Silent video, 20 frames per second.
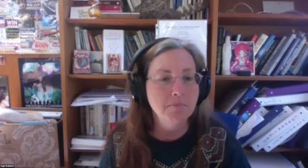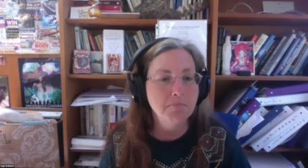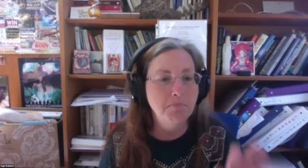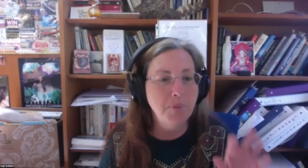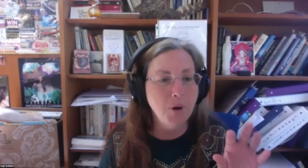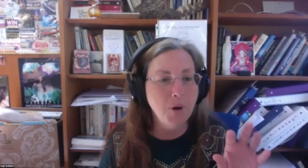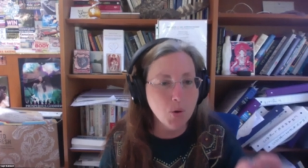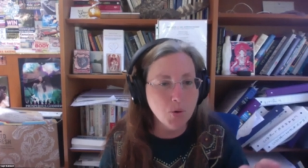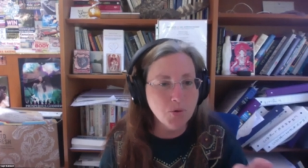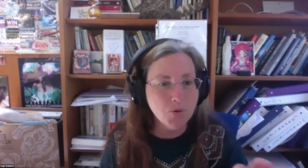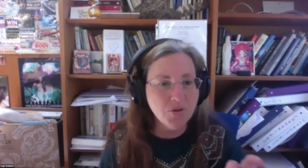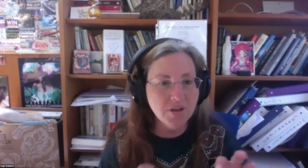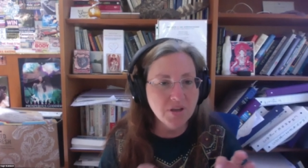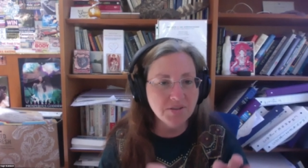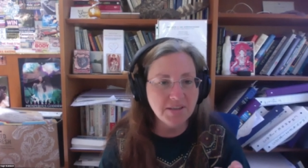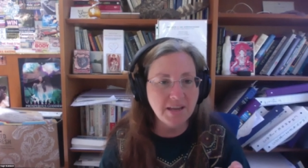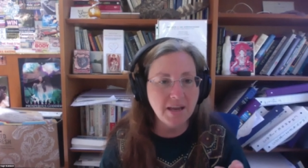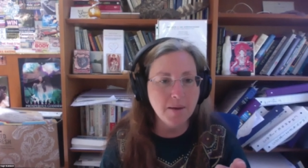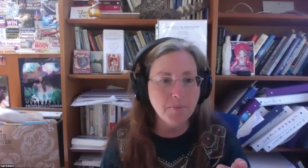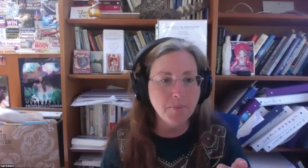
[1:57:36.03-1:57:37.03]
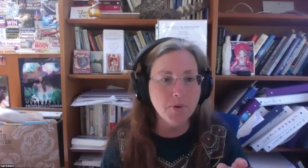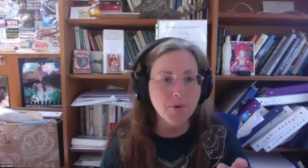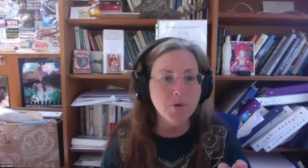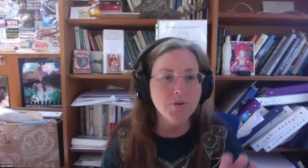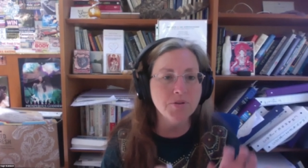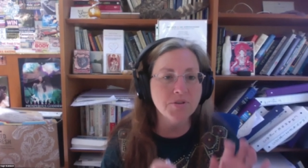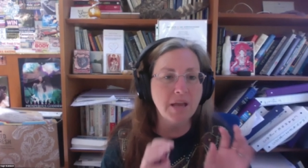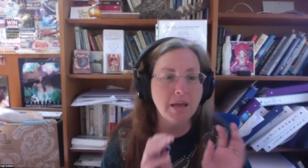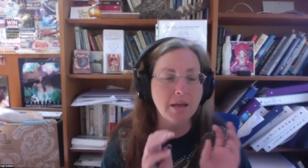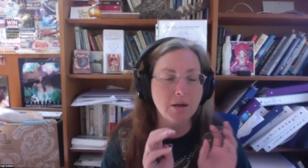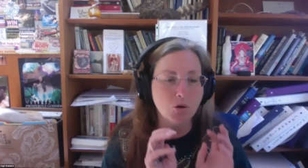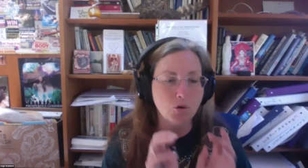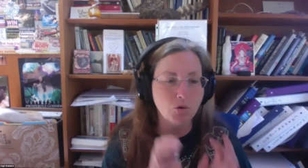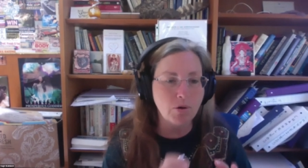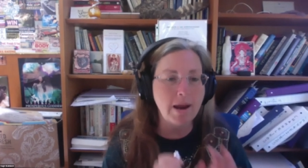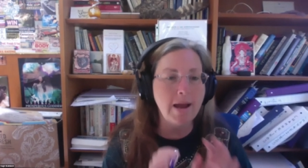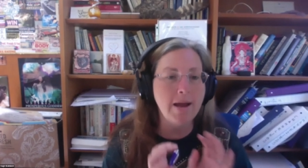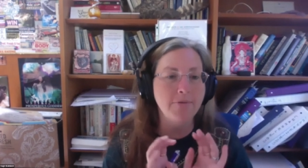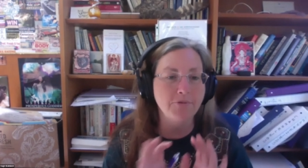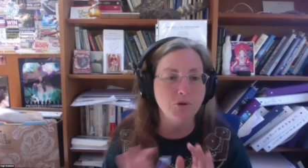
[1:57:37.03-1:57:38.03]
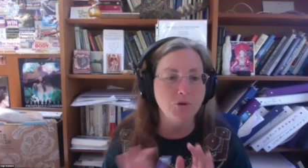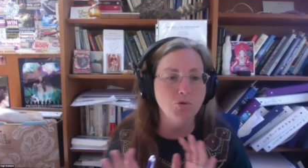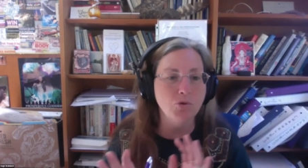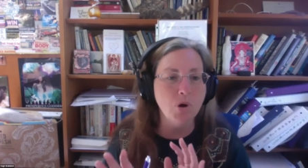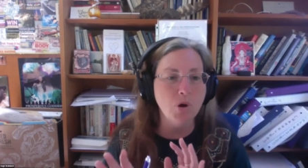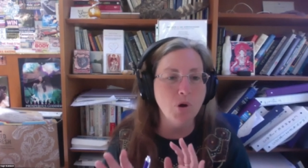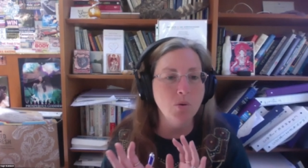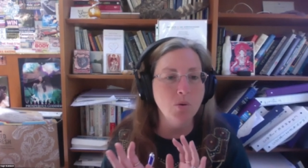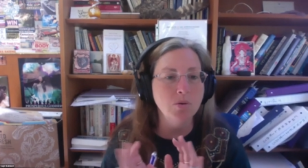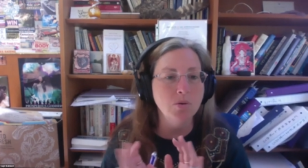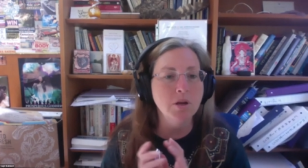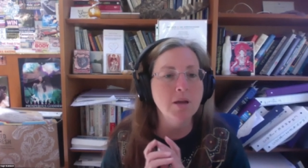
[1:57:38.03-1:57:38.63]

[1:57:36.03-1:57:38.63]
both the examples and craft your own.